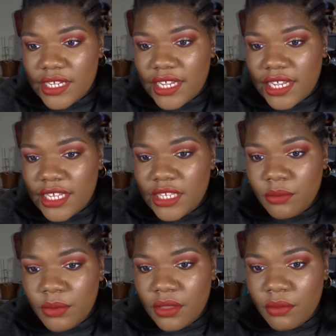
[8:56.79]
And
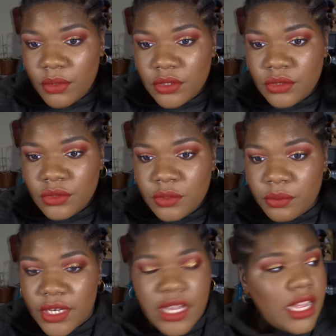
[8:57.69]
with one use
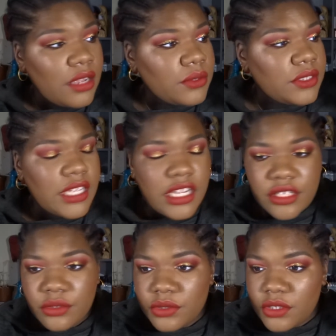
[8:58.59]
Brick House, I
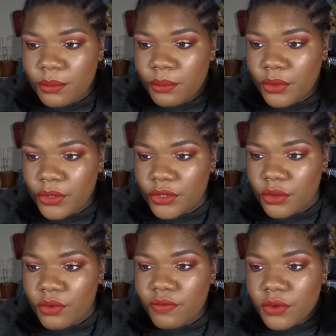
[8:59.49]
used a
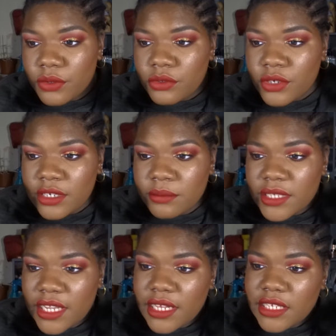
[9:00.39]
0.04 grams
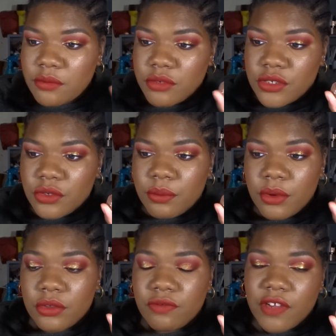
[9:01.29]
and Espresso
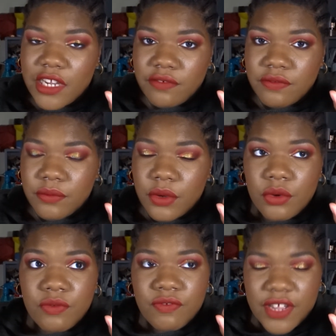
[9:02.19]

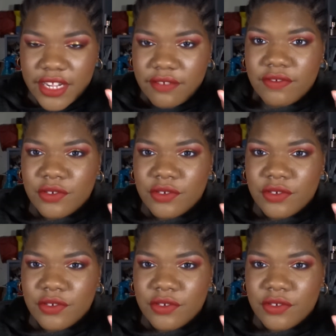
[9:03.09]
0.505